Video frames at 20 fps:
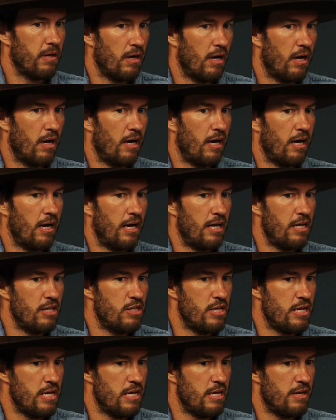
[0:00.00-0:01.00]

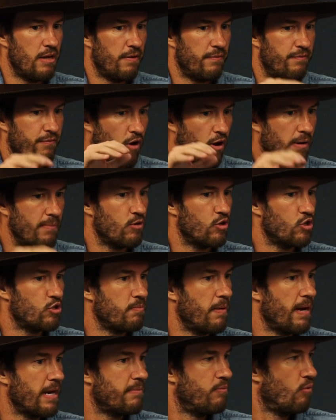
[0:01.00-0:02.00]
the farmers
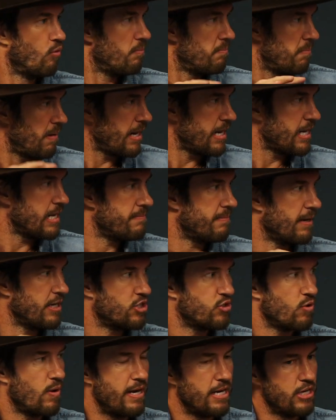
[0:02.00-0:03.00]
make more money by
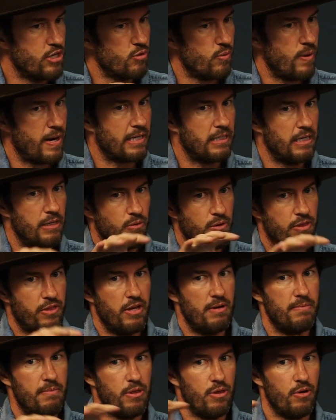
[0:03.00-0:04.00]
trading directly with
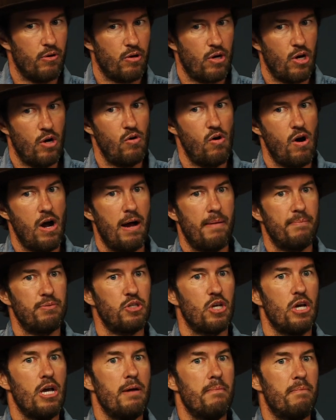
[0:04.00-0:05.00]
them and their co-ops,